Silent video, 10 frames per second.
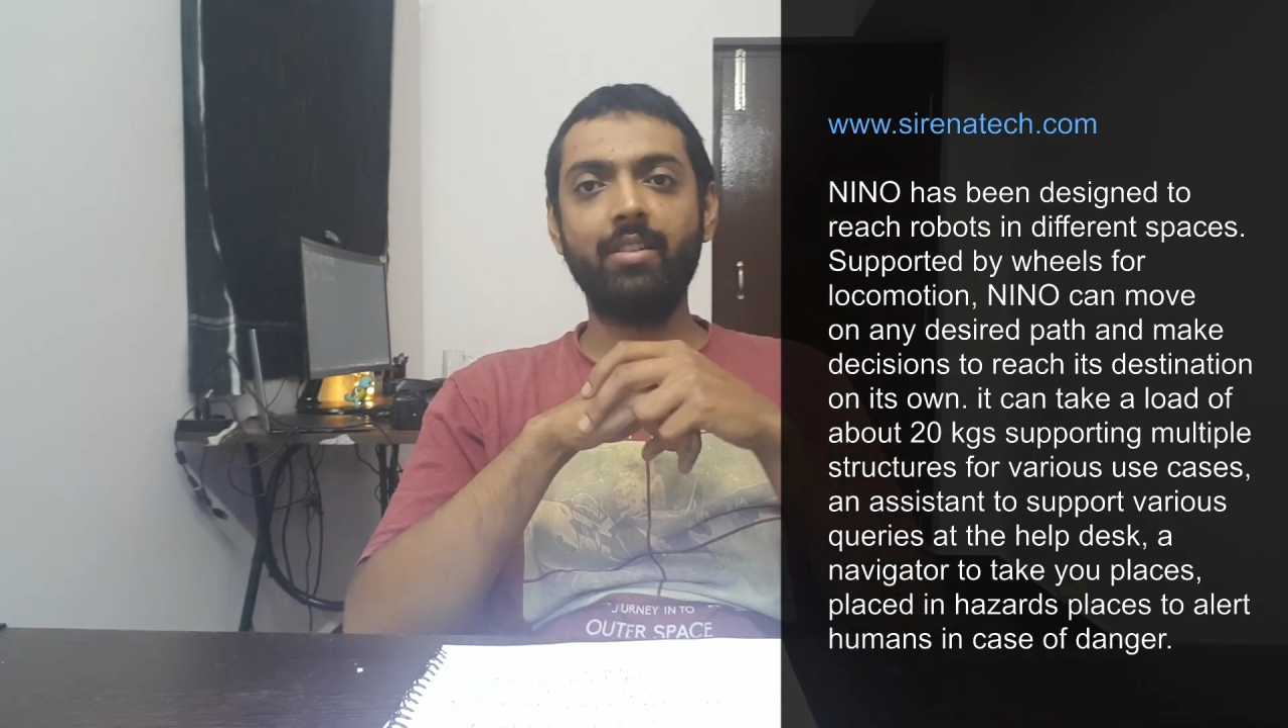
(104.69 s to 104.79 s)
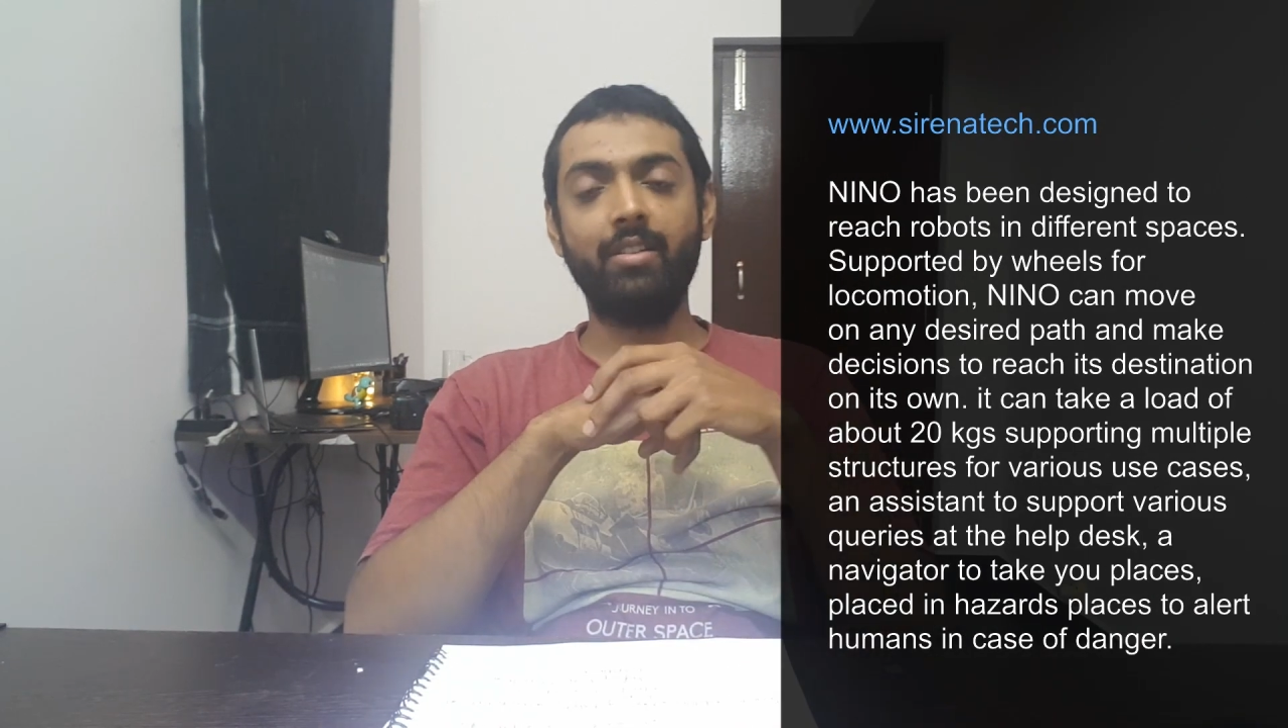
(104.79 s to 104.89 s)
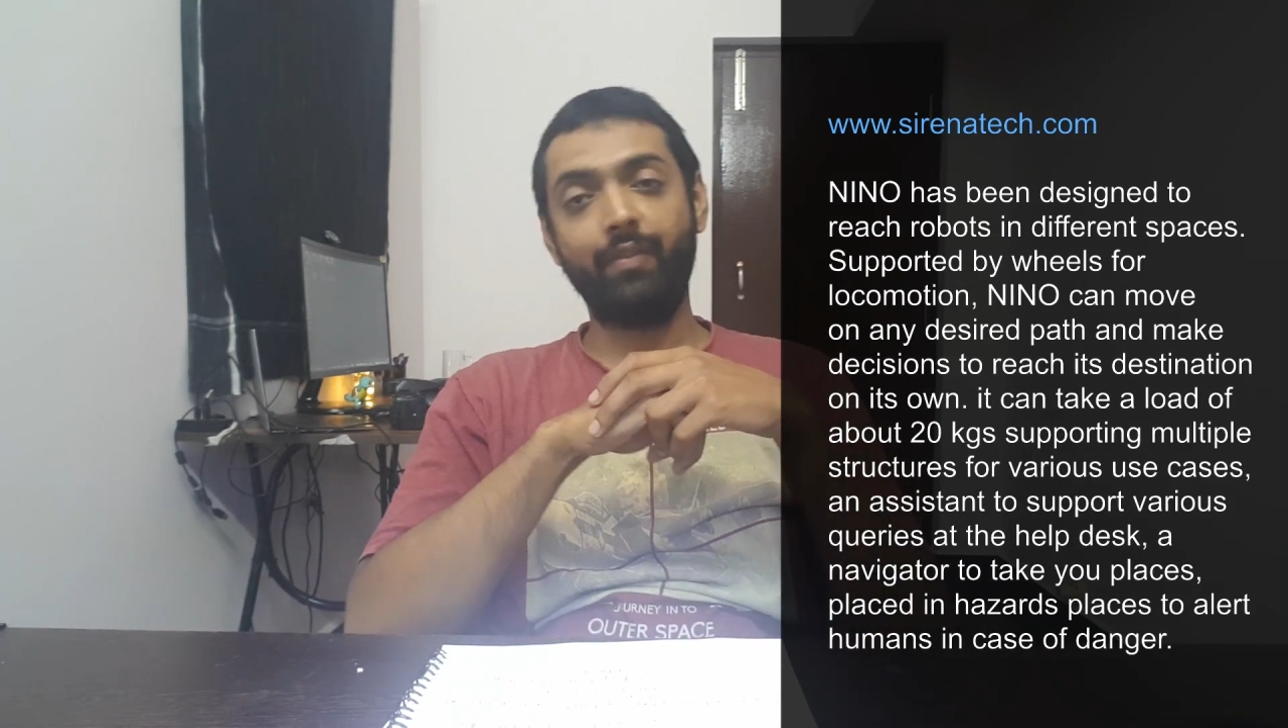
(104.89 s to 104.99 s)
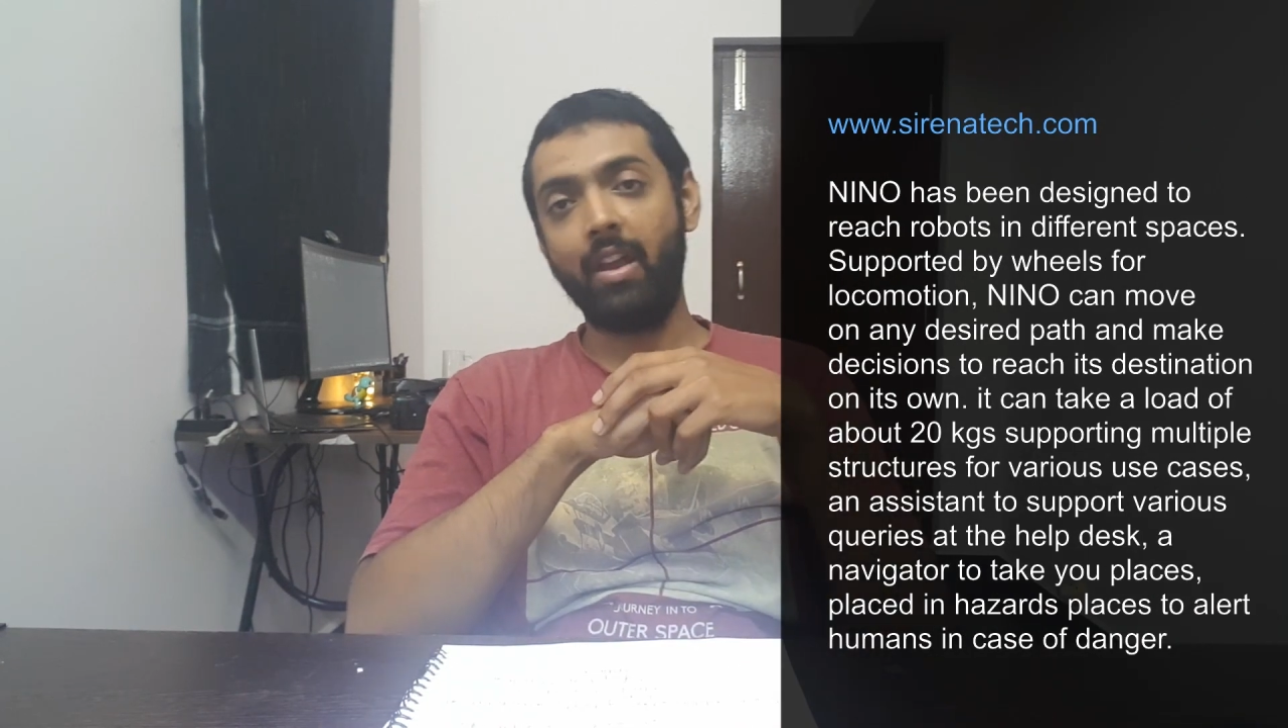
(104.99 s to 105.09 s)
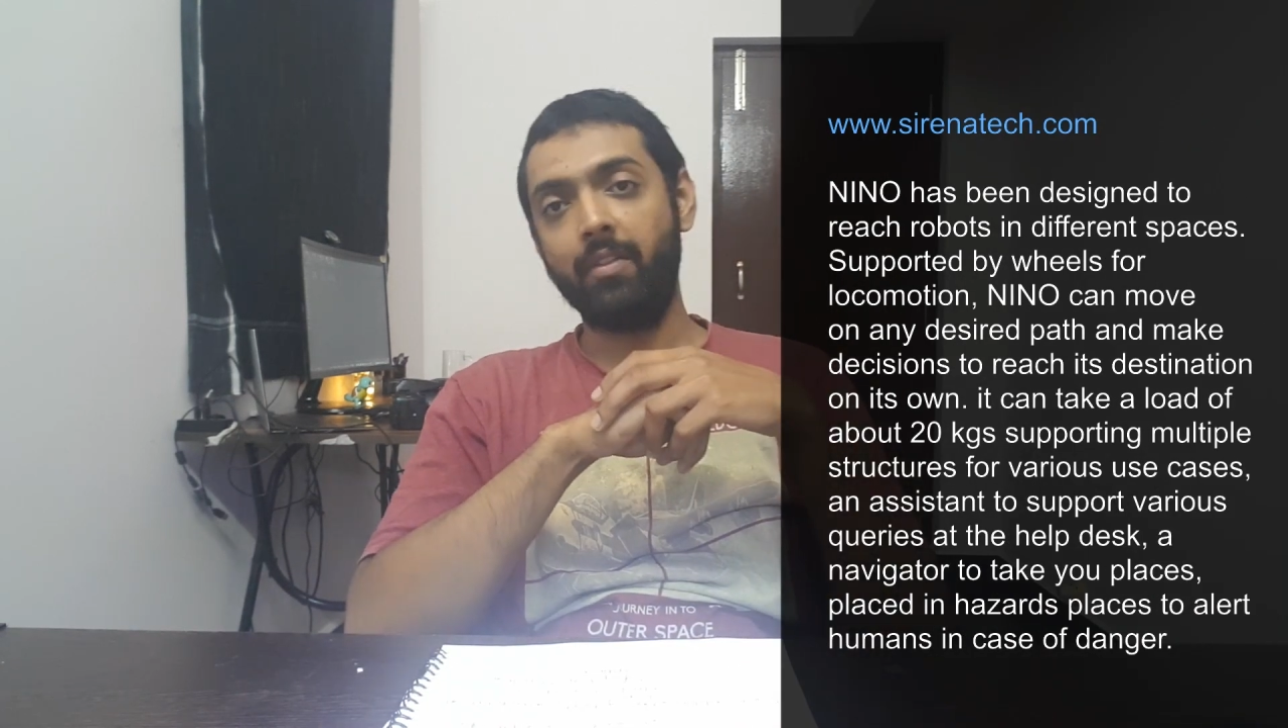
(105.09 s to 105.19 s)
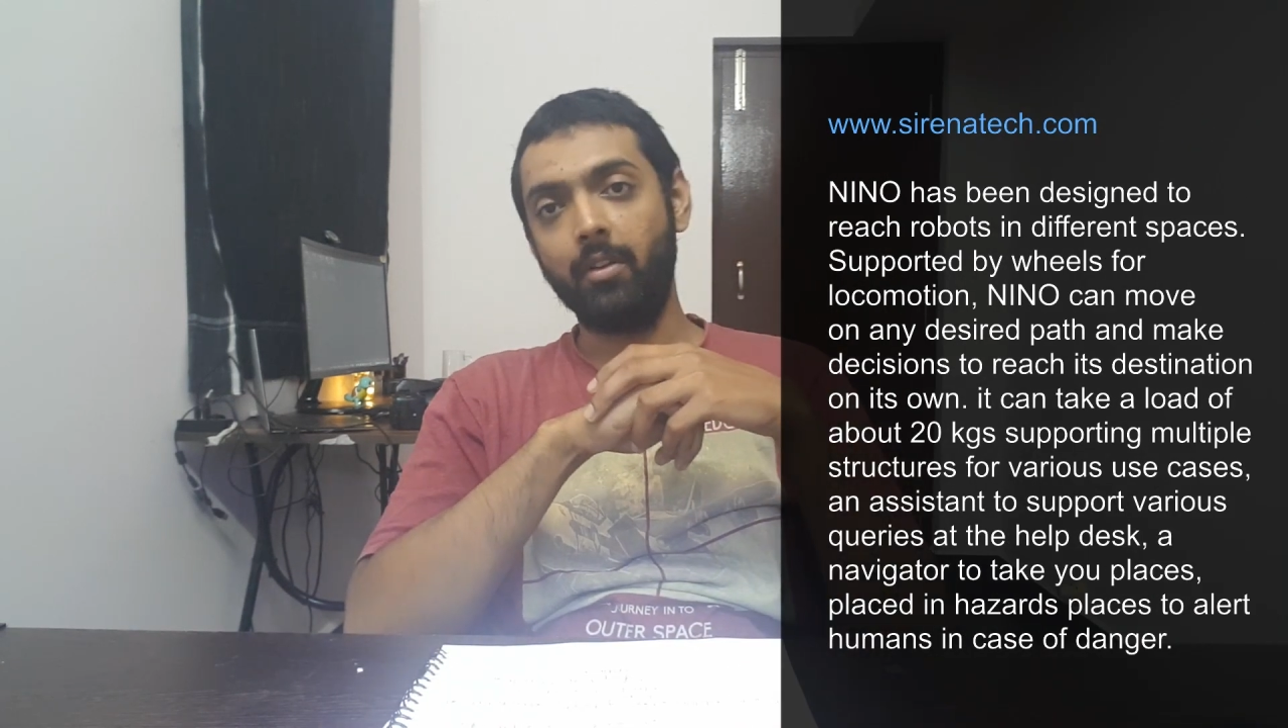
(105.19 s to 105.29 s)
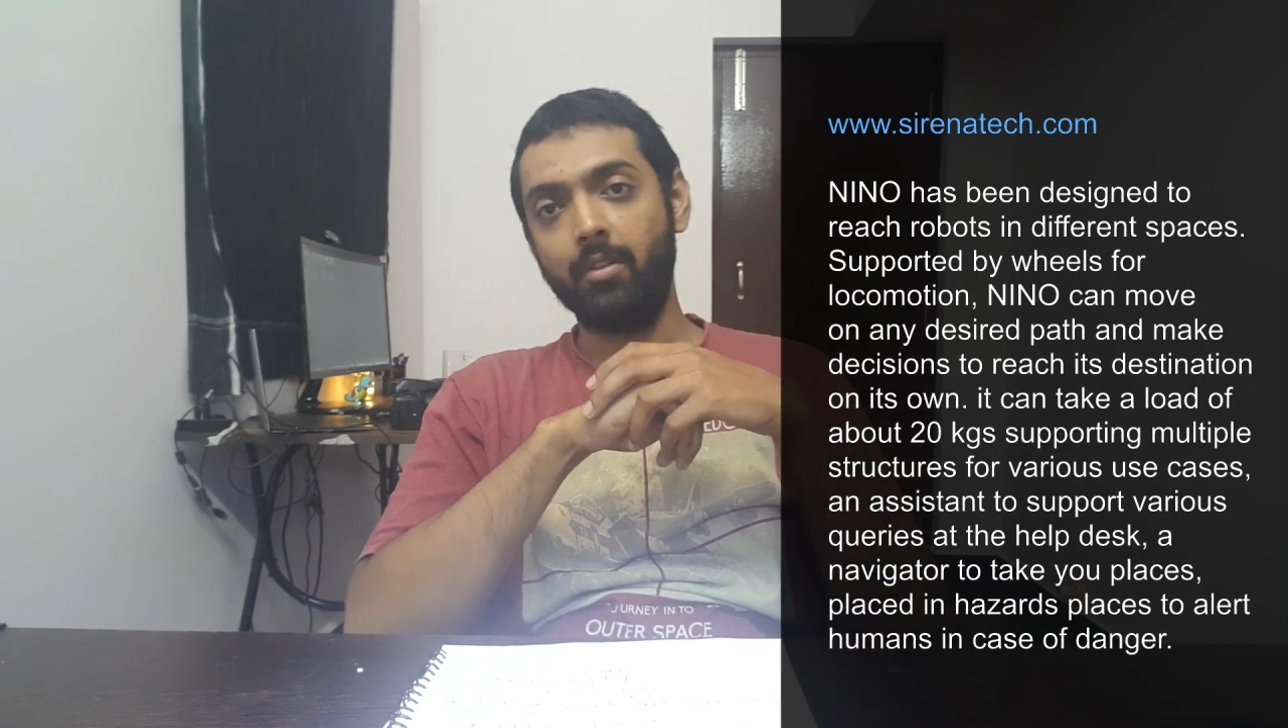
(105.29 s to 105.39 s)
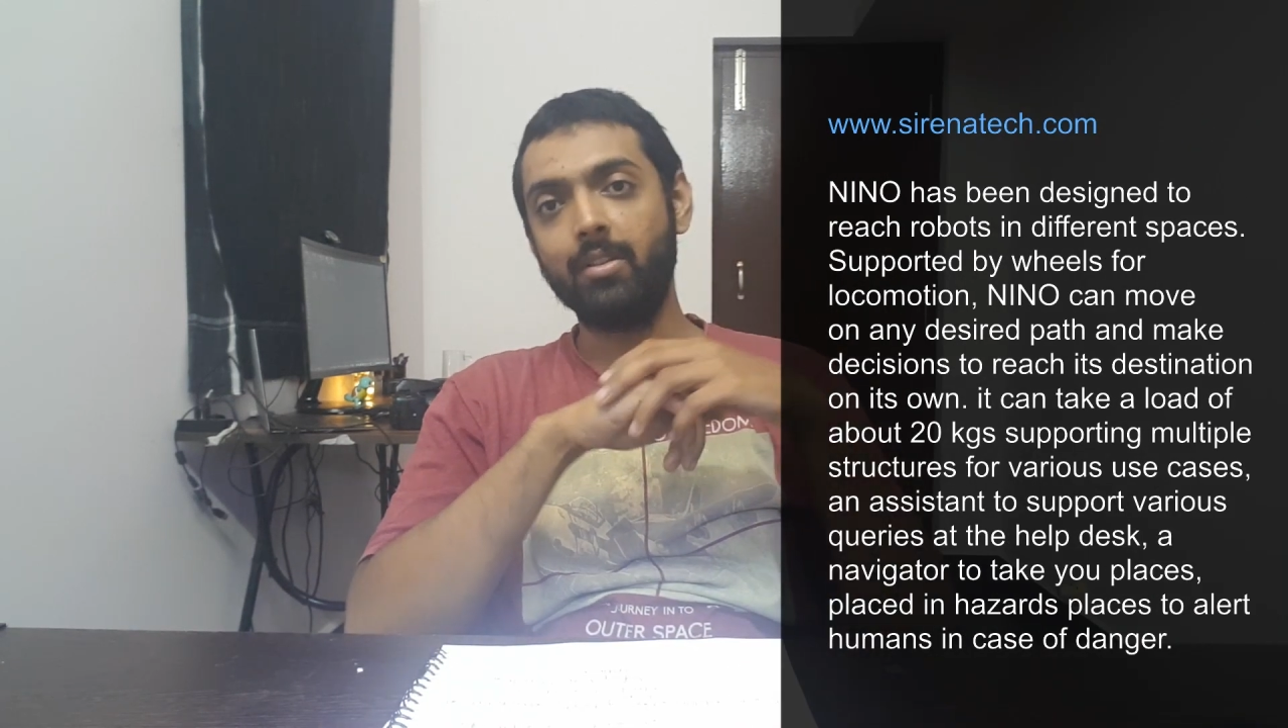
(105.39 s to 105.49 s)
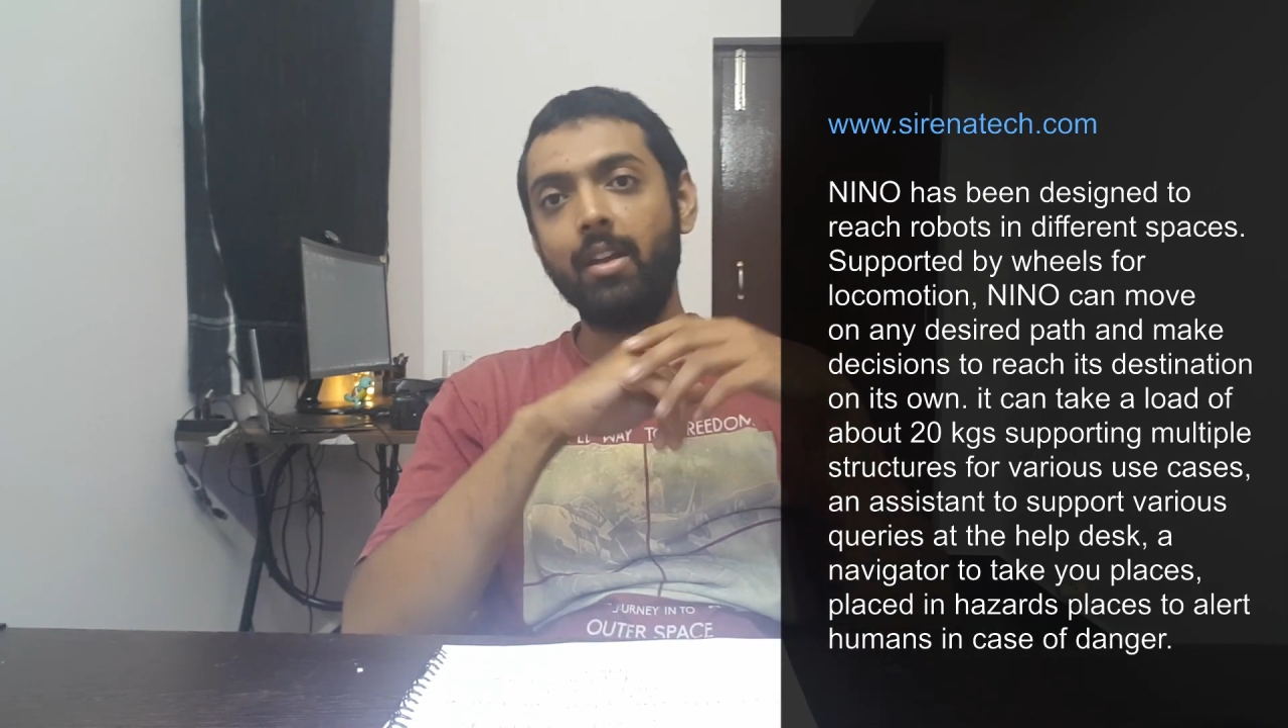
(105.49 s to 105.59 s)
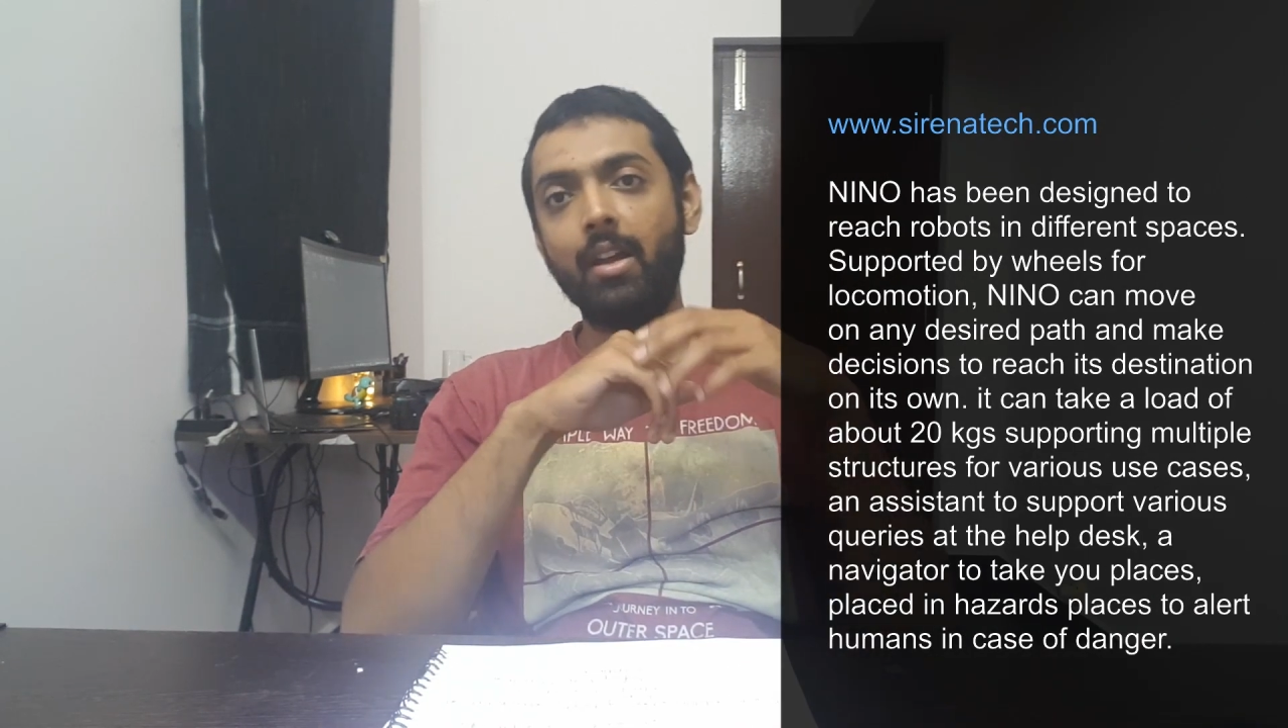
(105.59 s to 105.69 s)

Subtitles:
since 5 years.